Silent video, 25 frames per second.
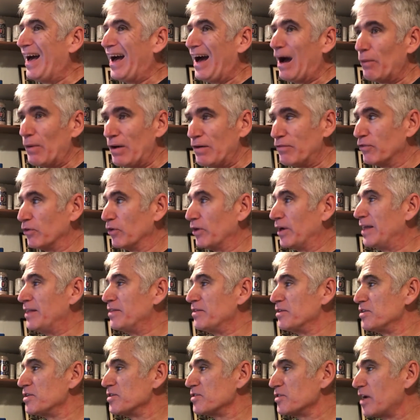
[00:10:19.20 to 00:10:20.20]
However,
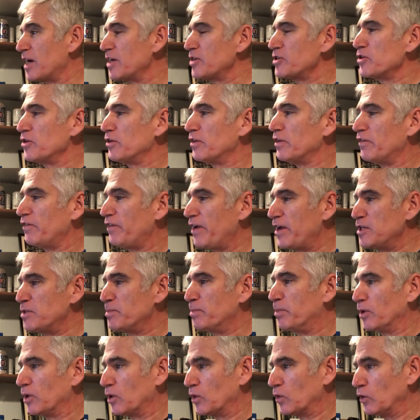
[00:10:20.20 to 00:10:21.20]
in the discussion on the
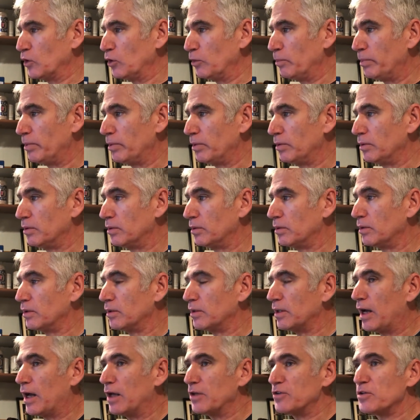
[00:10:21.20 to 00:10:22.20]
Facebook group,
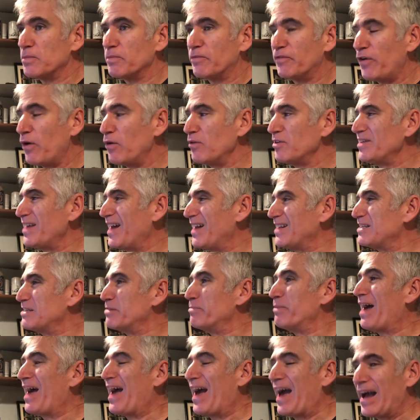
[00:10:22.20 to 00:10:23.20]
some folks had
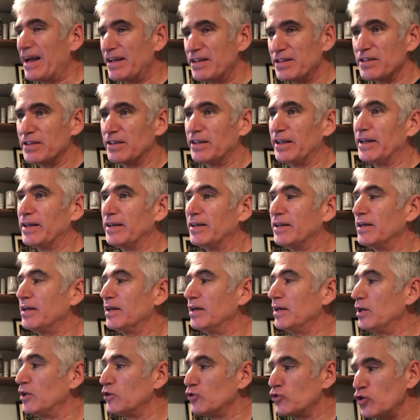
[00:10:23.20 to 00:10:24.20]
some excellent,
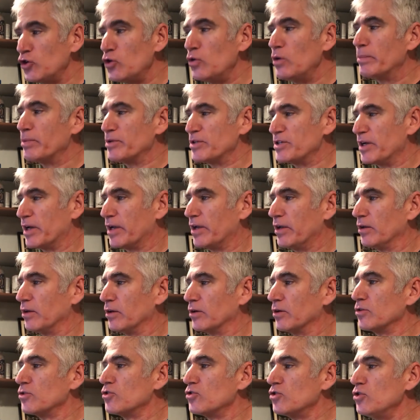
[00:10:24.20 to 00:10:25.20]
two in
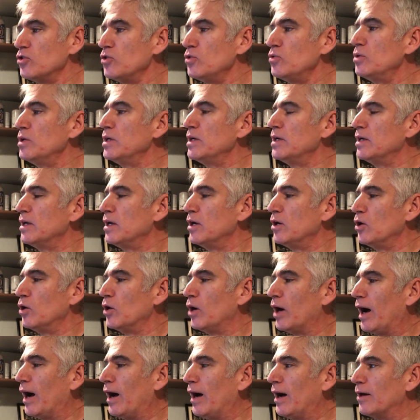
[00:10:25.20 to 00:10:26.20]
particular, sort
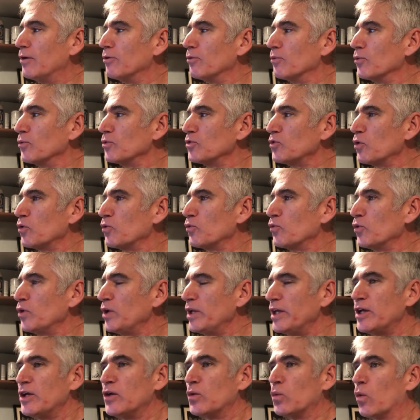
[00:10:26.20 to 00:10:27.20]
of
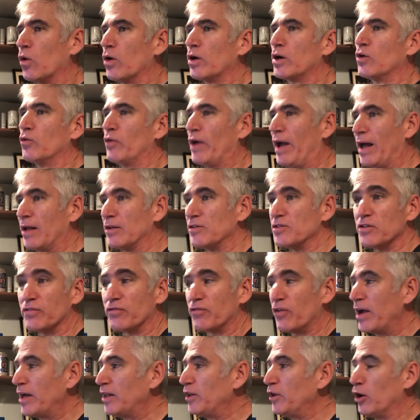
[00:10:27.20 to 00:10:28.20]
really good workarounds that
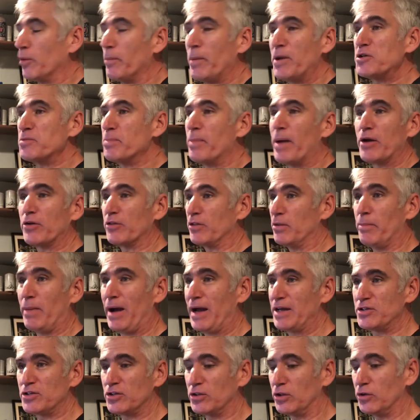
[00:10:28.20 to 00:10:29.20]
frankly are much better than
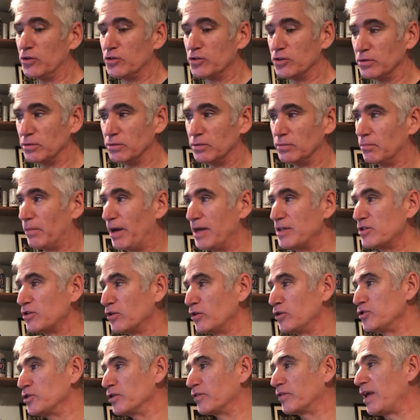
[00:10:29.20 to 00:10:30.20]
my solution. My
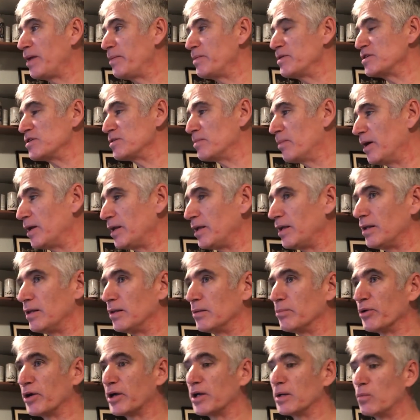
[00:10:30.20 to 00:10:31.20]
solution of keeping some money
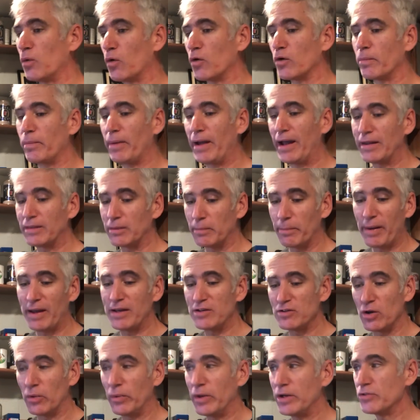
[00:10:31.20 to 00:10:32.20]
in the brick and mortar bank that
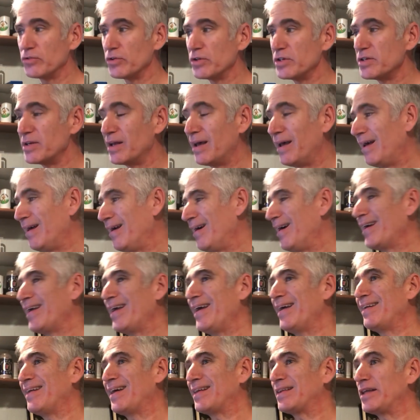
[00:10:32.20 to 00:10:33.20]
pays no interest,
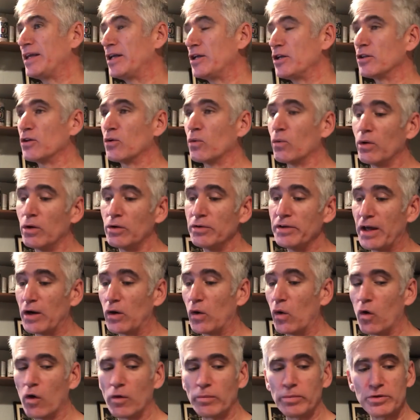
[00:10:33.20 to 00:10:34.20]
again, not the end of the world, not
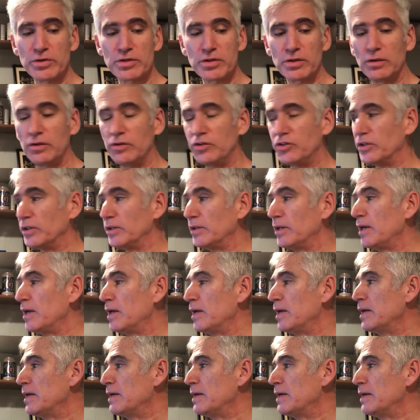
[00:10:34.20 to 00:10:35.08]
a horrible solution.